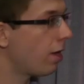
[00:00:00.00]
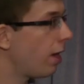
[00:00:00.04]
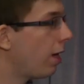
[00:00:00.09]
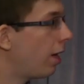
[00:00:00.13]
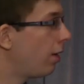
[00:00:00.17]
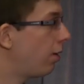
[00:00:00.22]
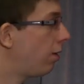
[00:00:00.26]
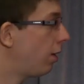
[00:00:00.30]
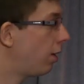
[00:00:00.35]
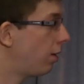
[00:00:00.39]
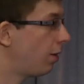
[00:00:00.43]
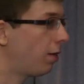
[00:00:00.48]

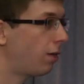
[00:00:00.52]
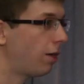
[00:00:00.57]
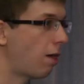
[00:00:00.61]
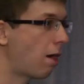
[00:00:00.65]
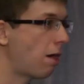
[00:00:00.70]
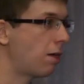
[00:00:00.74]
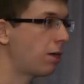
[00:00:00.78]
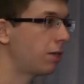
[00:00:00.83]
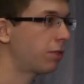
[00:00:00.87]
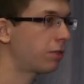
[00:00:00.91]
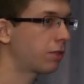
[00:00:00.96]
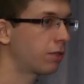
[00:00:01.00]
And it
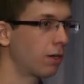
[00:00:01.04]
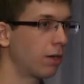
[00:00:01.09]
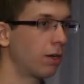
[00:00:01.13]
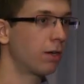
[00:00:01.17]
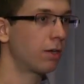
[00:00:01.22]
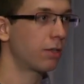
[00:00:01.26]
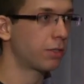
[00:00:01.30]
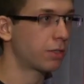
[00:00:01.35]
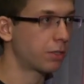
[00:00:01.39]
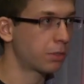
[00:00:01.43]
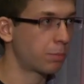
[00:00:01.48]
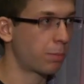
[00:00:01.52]
inherits
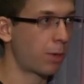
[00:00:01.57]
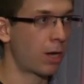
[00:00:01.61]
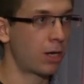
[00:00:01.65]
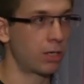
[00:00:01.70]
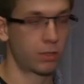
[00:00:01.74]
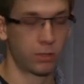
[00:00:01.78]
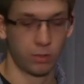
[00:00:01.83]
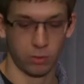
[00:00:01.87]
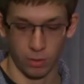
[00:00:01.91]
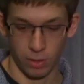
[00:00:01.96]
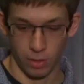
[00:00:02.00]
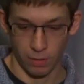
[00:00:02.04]

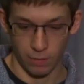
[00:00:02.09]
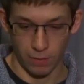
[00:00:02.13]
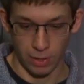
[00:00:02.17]
Spark's sort